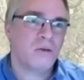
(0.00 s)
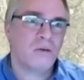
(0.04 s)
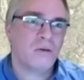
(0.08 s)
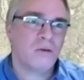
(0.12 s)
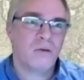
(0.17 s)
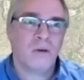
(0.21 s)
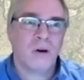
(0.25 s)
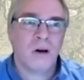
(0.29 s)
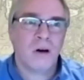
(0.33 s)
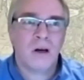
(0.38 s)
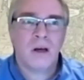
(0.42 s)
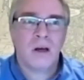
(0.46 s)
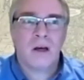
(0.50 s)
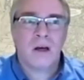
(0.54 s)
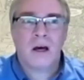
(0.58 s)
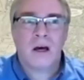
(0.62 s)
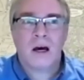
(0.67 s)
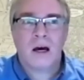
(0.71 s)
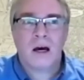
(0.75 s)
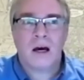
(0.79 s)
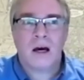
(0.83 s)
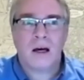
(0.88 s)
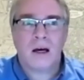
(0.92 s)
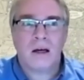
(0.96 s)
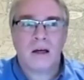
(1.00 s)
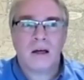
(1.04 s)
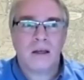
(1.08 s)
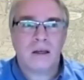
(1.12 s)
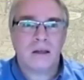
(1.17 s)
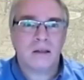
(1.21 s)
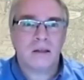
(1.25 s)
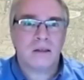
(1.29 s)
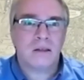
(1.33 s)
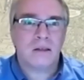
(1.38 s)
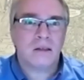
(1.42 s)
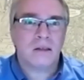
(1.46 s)
somebody who
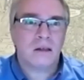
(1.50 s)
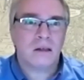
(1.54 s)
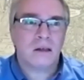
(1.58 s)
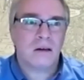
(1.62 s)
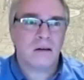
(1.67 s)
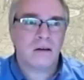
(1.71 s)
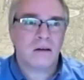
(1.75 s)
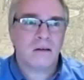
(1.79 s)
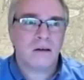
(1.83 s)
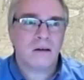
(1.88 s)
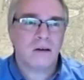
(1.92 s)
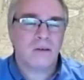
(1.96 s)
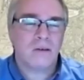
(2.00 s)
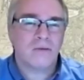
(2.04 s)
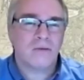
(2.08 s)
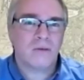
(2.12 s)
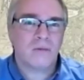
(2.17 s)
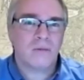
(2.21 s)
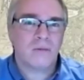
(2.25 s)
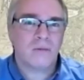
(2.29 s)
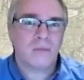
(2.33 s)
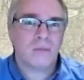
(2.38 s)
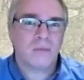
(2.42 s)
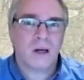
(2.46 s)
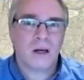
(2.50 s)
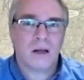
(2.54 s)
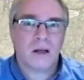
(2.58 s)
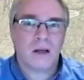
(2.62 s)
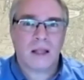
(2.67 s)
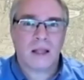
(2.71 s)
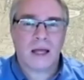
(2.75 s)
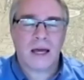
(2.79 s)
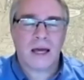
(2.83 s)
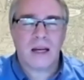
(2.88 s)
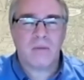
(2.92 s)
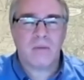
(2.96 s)
is,
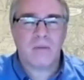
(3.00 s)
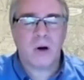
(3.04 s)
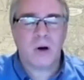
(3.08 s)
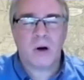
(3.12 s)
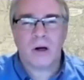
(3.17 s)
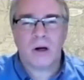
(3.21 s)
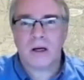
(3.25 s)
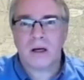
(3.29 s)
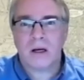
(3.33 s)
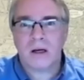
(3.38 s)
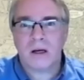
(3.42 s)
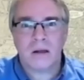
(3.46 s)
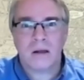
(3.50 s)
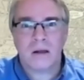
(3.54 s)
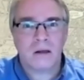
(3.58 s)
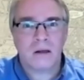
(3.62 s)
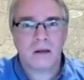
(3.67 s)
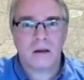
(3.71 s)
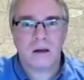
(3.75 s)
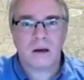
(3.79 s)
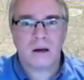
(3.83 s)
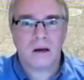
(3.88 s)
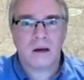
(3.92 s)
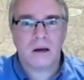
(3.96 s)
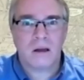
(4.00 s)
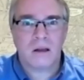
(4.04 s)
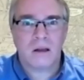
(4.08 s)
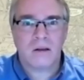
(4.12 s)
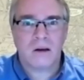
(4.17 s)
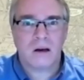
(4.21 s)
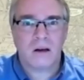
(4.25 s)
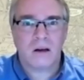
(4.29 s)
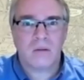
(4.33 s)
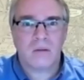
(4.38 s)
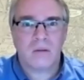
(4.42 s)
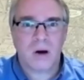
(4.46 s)
from Latin America
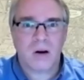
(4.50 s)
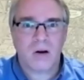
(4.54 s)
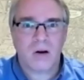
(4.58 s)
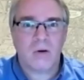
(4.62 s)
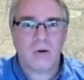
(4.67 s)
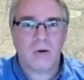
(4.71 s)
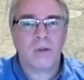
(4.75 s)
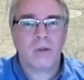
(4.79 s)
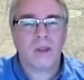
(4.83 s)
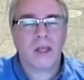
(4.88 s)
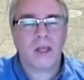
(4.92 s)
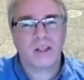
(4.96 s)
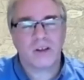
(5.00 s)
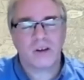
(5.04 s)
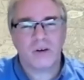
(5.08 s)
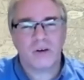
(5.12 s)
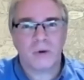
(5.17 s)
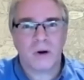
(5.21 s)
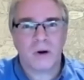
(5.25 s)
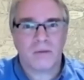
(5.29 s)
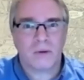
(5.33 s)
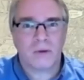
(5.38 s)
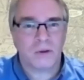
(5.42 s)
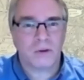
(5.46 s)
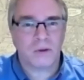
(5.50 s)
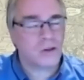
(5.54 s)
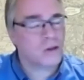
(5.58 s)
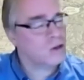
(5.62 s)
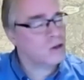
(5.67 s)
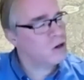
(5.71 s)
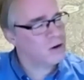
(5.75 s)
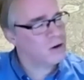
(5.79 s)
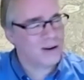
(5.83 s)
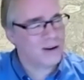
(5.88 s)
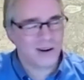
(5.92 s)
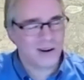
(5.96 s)
talking about, oh, well, that's
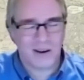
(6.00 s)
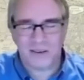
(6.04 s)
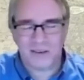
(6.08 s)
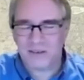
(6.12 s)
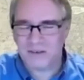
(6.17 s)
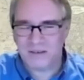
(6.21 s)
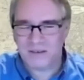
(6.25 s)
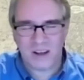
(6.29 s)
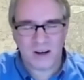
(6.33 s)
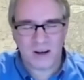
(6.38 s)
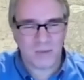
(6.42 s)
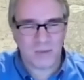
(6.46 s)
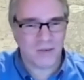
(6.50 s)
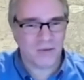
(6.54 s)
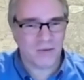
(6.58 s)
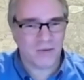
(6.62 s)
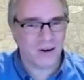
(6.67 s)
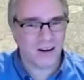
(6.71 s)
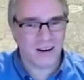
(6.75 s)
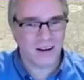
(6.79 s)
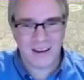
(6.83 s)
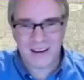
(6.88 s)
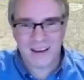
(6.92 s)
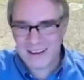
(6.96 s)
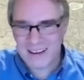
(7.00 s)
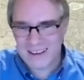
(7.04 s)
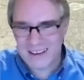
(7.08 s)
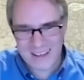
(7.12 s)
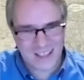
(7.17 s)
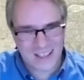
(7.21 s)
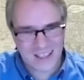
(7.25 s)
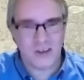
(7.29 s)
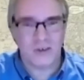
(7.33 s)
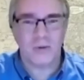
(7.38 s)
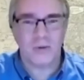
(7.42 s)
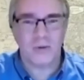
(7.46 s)
your revolution. No,
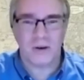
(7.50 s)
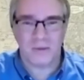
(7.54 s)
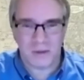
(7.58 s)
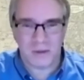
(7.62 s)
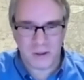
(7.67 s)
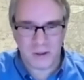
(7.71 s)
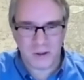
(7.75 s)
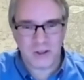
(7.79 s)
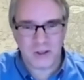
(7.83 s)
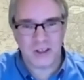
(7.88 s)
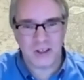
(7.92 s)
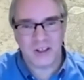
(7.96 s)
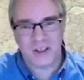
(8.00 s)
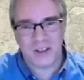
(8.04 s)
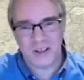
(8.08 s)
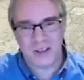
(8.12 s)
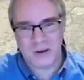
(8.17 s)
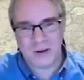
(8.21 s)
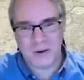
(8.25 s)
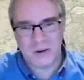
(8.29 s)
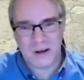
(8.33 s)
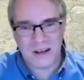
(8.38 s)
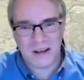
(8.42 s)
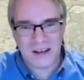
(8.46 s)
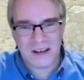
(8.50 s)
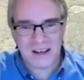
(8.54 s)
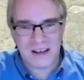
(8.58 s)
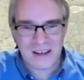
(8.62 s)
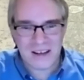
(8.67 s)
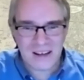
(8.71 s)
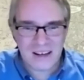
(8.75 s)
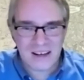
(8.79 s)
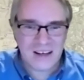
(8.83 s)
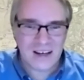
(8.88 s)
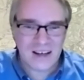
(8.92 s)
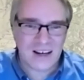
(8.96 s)
my friend, it's your revolution
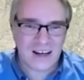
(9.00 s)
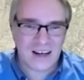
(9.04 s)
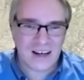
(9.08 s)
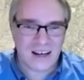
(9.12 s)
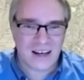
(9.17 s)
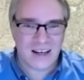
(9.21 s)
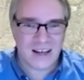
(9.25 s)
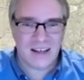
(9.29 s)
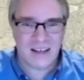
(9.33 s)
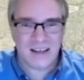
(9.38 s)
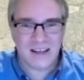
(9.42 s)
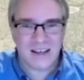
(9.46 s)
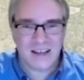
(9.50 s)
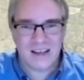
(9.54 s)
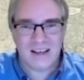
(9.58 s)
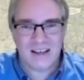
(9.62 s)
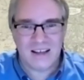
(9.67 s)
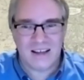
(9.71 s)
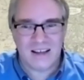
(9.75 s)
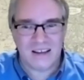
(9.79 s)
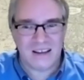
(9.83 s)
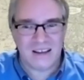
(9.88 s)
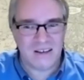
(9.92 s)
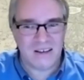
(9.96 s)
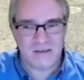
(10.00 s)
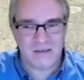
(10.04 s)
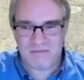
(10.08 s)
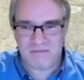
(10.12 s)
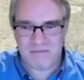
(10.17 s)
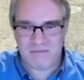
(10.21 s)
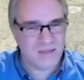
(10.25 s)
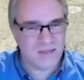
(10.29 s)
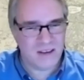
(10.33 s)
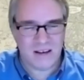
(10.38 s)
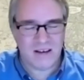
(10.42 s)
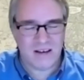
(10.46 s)
too.
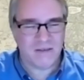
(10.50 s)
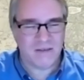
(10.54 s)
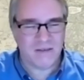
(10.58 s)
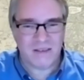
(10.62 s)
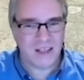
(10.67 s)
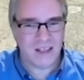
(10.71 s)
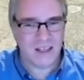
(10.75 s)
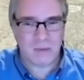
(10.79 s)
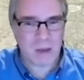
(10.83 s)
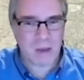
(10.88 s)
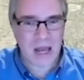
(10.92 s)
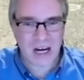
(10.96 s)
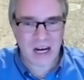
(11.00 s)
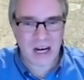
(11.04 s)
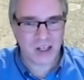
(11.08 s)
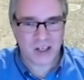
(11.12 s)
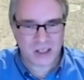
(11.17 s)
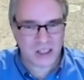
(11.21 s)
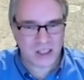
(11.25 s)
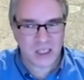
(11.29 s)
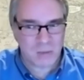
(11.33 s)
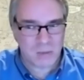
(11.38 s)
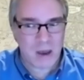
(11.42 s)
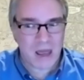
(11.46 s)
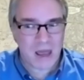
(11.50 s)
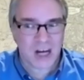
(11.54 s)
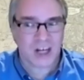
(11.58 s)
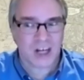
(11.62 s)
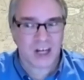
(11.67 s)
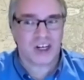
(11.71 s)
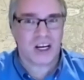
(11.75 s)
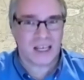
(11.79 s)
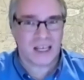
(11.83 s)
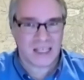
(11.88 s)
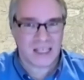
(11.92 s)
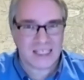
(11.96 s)
The
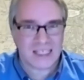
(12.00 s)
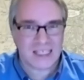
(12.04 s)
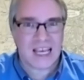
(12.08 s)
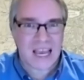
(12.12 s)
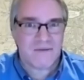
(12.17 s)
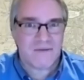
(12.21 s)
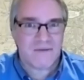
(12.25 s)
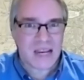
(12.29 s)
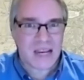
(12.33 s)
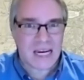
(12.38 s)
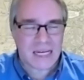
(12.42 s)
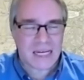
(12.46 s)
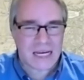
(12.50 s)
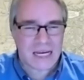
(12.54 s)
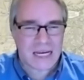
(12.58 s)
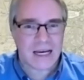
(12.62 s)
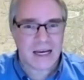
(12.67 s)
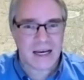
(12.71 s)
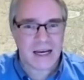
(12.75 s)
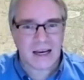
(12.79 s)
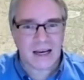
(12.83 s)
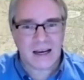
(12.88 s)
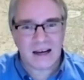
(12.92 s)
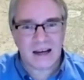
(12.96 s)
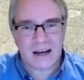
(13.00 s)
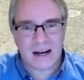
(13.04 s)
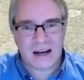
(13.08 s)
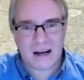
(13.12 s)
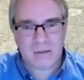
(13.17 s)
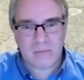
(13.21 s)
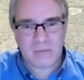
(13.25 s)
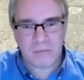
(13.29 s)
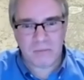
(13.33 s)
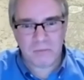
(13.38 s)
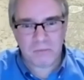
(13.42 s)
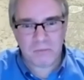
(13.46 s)
Spanish saved it.